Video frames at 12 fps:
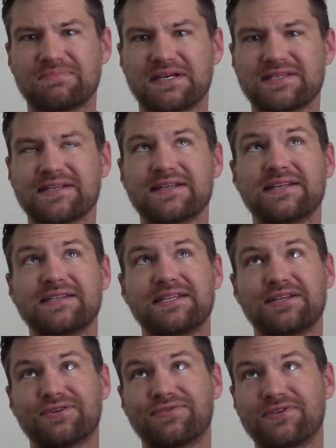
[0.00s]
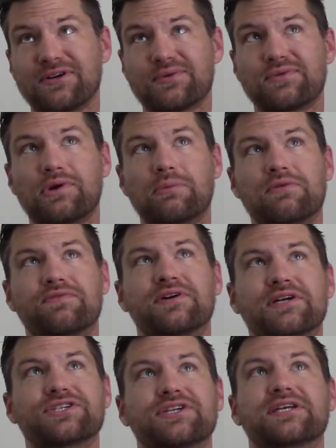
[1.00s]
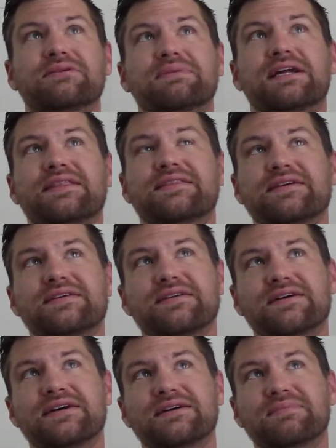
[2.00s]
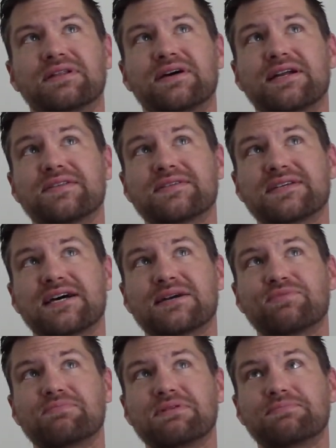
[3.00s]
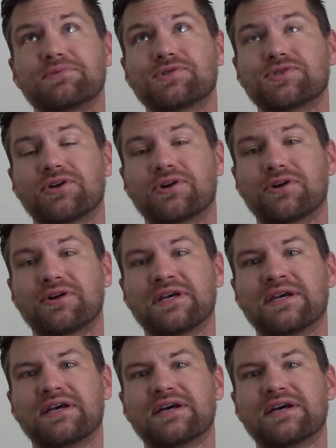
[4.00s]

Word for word: I said it doesn't interfere with normal functioning, but I think uh, a lot of the time when people start,